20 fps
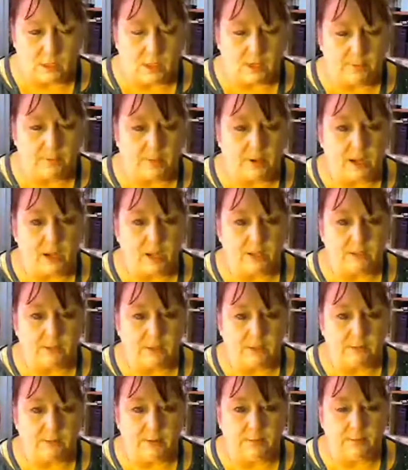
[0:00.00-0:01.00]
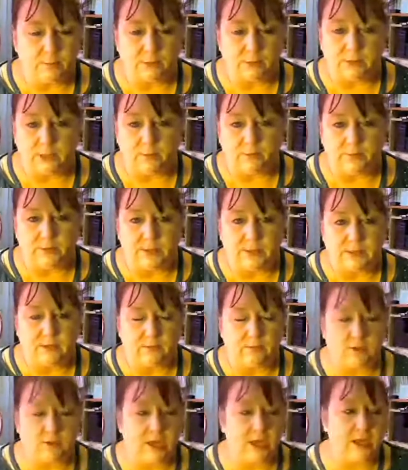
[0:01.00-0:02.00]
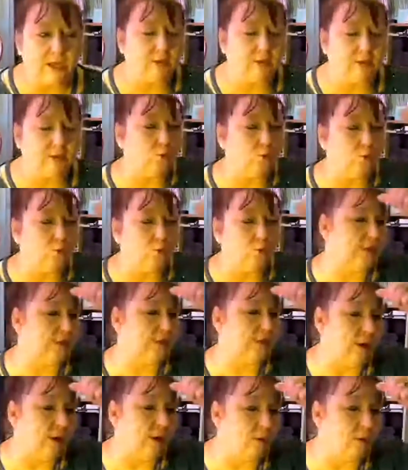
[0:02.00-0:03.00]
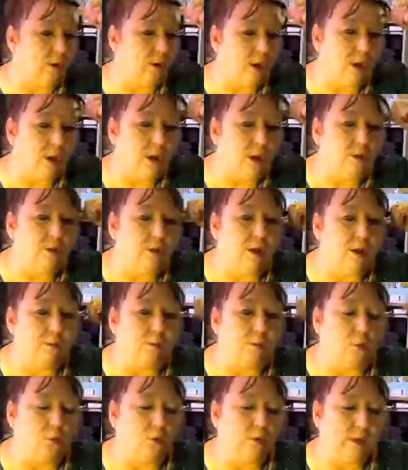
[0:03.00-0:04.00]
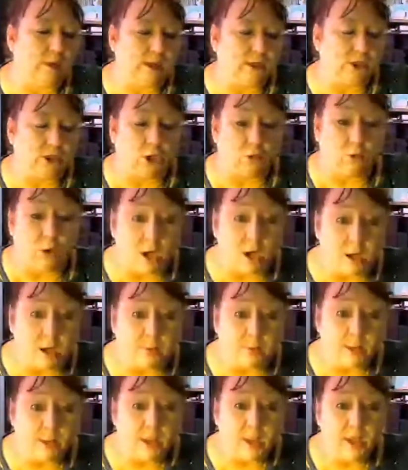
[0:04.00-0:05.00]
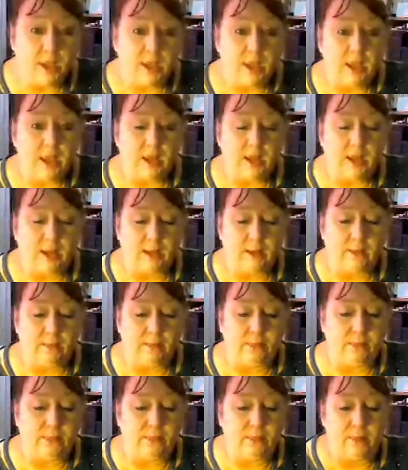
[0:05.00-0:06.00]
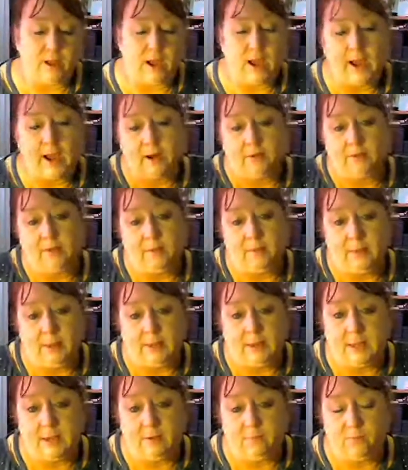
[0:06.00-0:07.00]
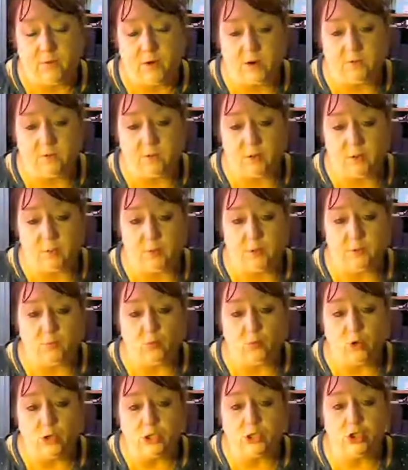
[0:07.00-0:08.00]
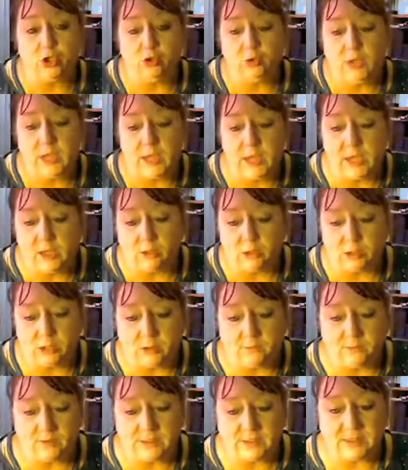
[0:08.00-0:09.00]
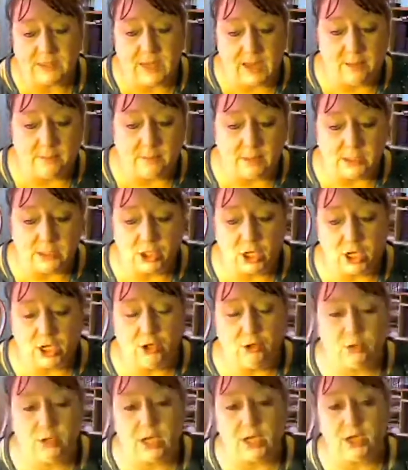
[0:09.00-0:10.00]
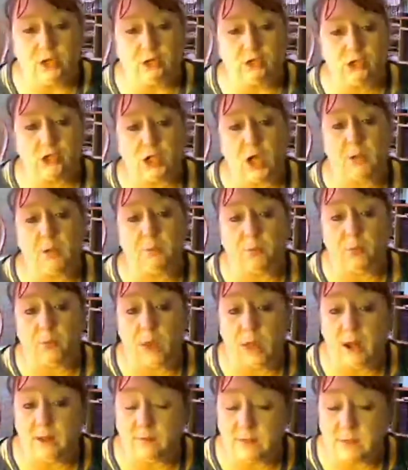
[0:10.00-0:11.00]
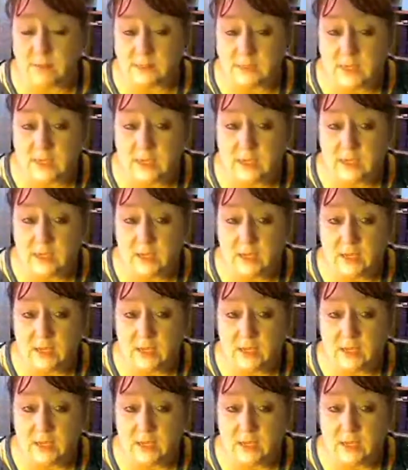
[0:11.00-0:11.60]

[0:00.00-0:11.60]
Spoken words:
because people sell things every day, and the more they sell, the more they show up, and the higher they might get in front of you. But once you get yourself established and you get your shop relevancy,